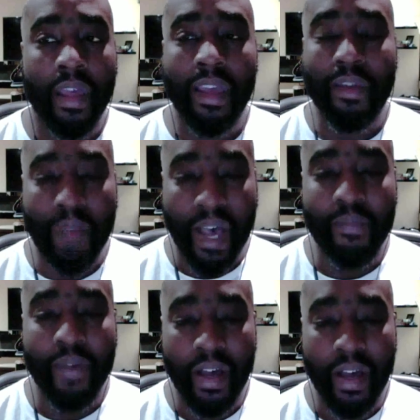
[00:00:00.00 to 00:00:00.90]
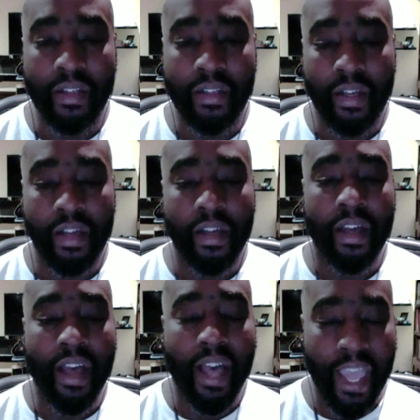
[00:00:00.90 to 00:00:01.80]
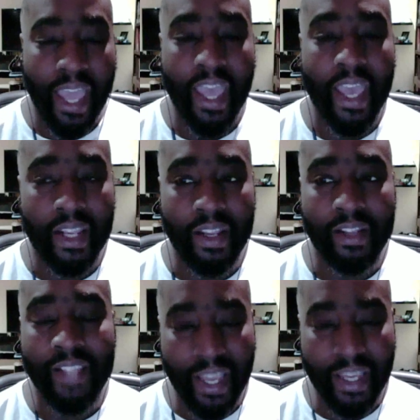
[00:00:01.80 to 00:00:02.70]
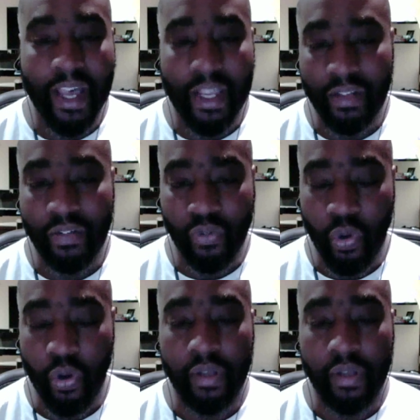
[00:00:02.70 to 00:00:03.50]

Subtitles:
In my mind, I had that kind of thought,